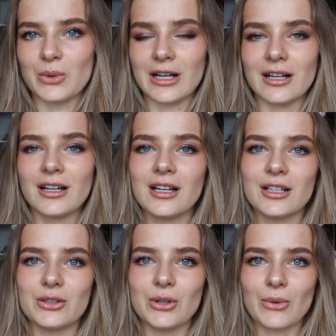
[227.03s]
where
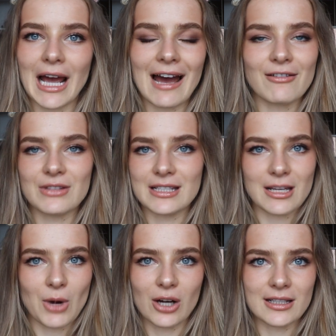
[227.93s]
you don't have the
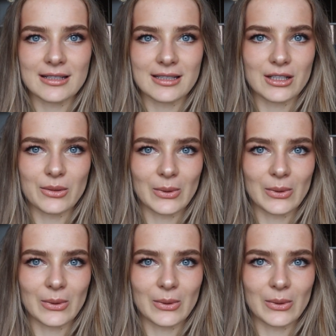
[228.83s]
same audience that you